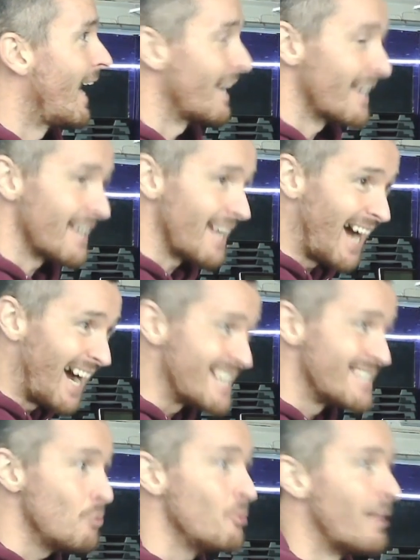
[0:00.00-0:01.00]
And I
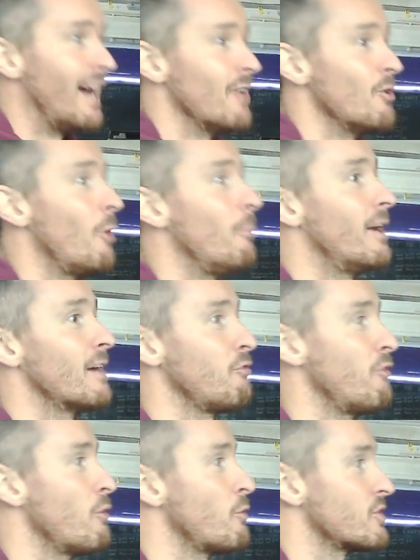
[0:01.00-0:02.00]
do that not by
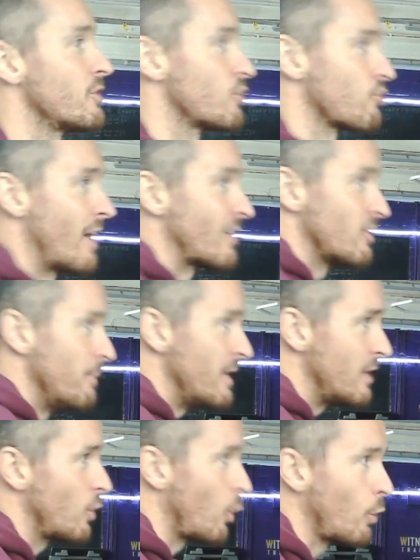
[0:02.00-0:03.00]
focusing on trying to
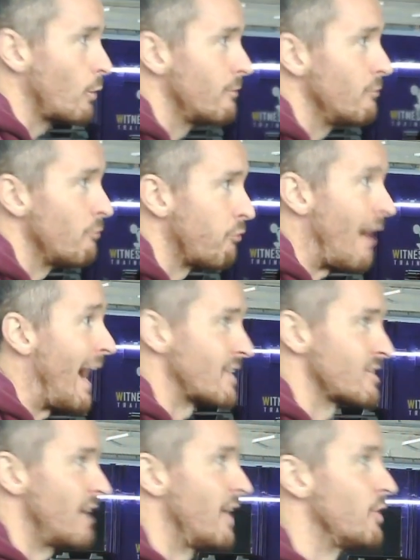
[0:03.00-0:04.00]
be
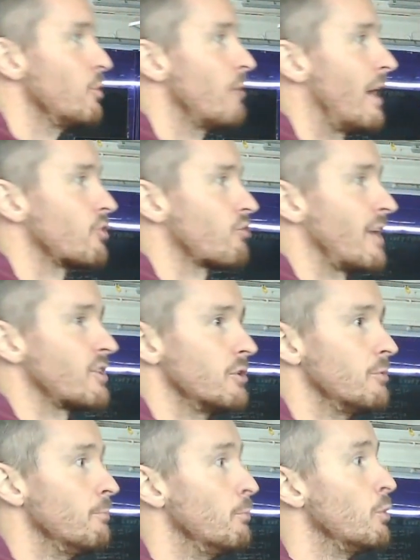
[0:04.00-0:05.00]
fast. I do that on trying
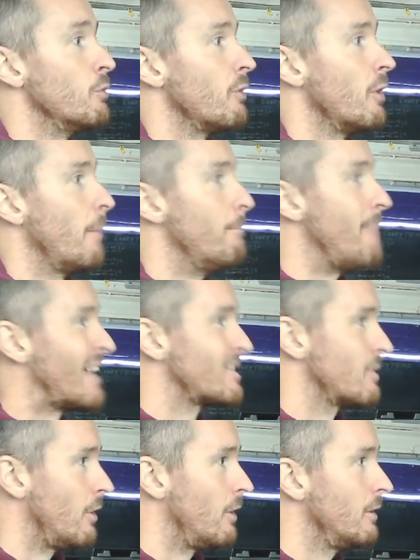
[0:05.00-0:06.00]
to move better.